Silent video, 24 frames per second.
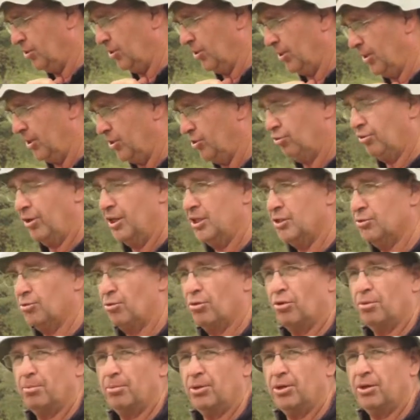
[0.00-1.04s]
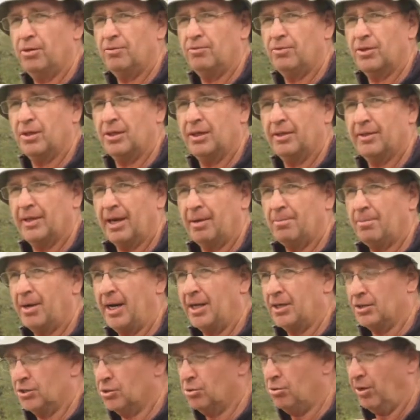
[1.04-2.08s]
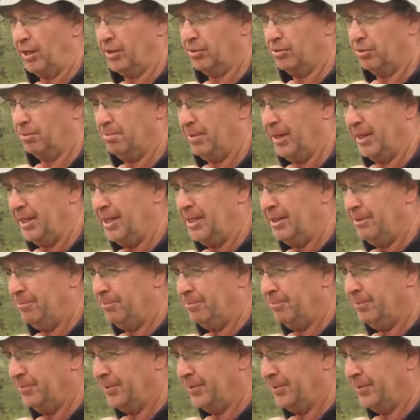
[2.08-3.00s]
of those trees were removed. They made us quite good money.